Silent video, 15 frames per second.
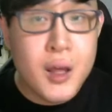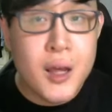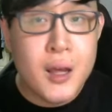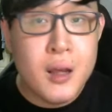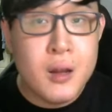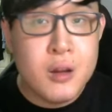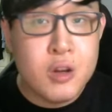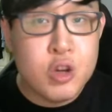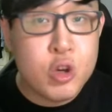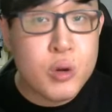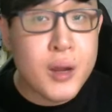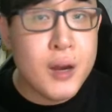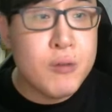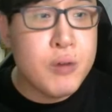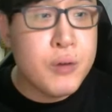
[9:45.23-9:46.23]
and you
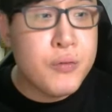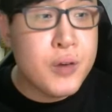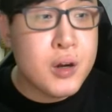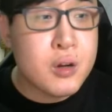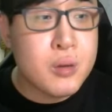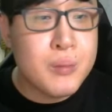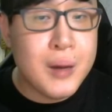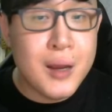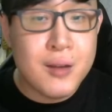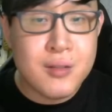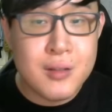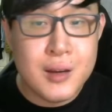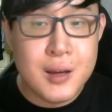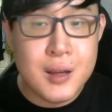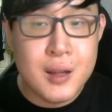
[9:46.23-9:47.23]
can refer to my
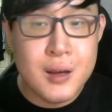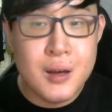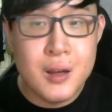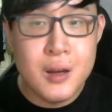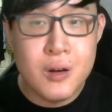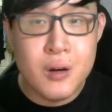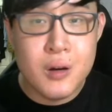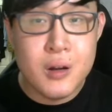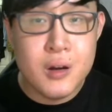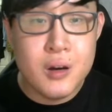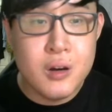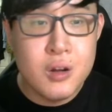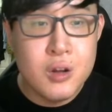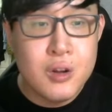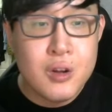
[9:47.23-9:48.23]
sheet here in order